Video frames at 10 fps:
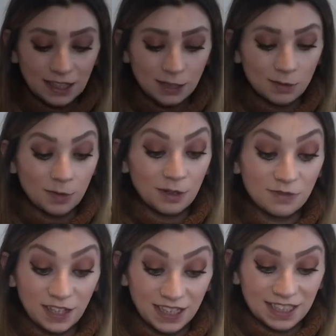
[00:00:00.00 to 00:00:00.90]
was one of
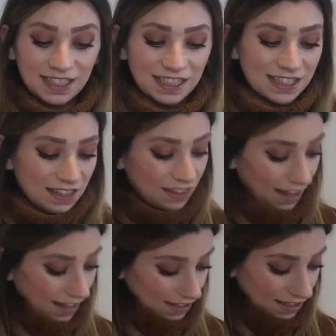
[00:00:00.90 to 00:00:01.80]
Nicholas's
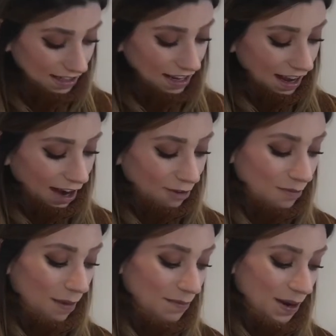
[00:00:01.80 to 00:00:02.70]
that I
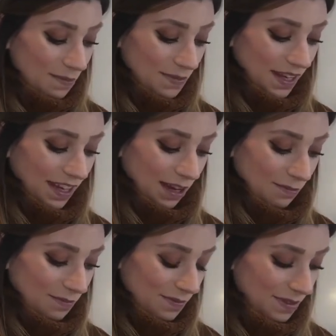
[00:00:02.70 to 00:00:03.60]
remember him being
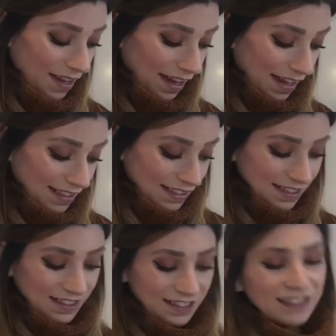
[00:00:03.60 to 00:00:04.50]
in, and
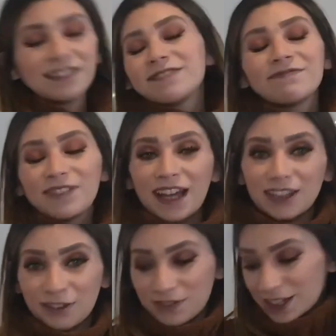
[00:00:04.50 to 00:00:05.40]
I
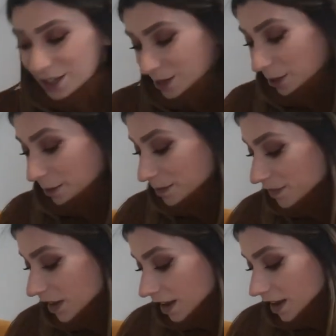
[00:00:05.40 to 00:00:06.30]
loved it, so
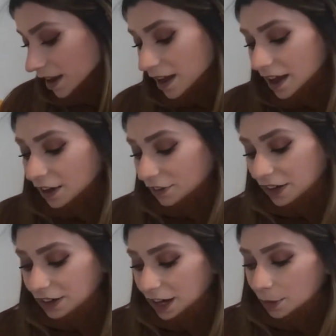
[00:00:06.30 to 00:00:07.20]
I
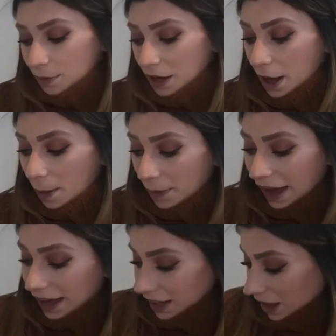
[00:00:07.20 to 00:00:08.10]
figured I would
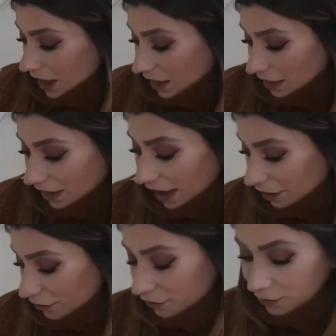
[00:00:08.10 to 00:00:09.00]
pack that
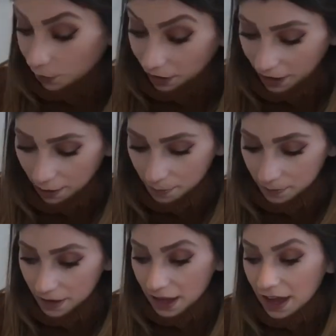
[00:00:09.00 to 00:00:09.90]
for him.
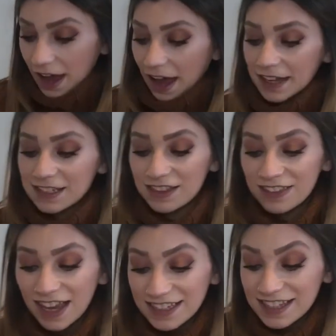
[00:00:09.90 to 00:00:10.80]
And
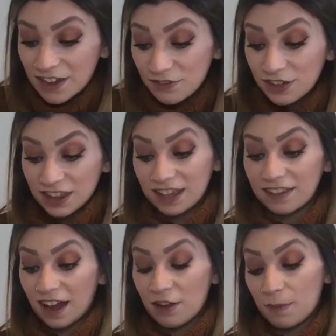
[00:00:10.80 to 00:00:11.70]
that is everything
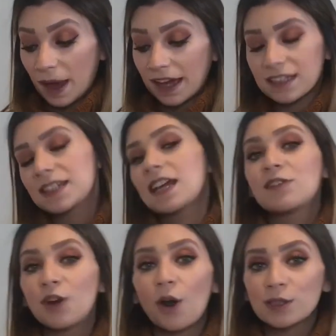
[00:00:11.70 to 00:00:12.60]
that I have packed in
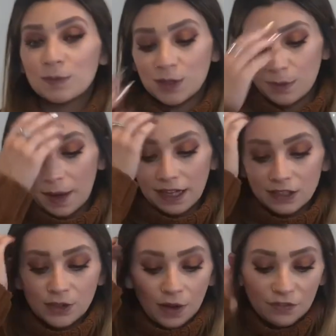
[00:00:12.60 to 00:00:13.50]
the hospital bag.
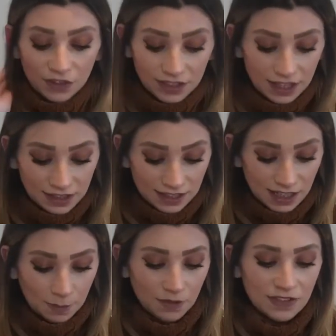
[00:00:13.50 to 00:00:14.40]
So I feel like this
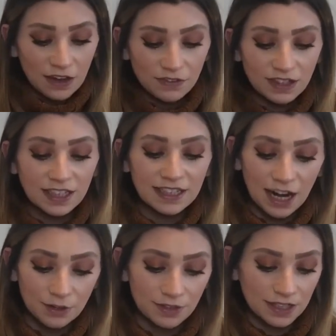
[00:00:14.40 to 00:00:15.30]
time I've definitely
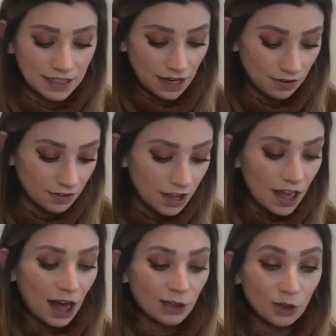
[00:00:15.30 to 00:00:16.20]
narrowed it down
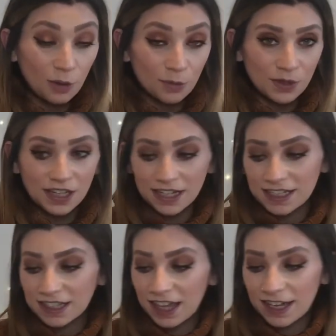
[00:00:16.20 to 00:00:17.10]
a lot more than I
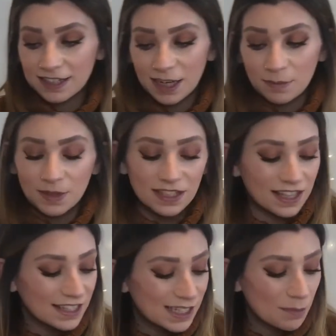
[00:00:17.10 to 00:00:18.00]
did last time, because
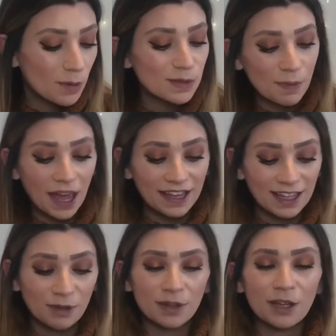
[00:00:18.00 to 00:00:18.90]
last time I was
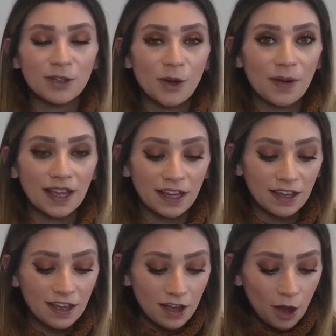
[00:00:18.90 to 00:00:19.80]
packing without knowing
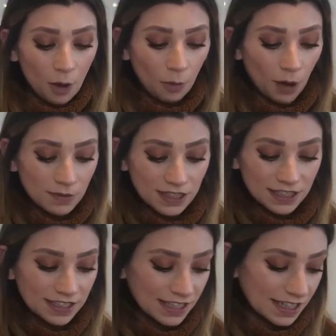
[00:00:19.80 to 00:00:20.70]
what I was going
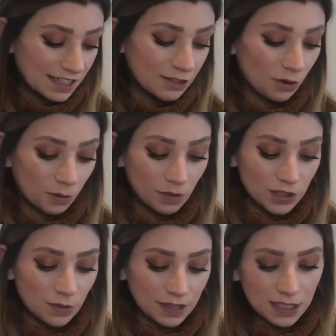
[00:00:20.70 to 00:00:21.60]
to need or what
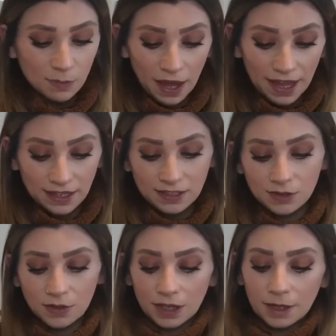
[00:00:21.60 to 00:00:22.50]
to expect, or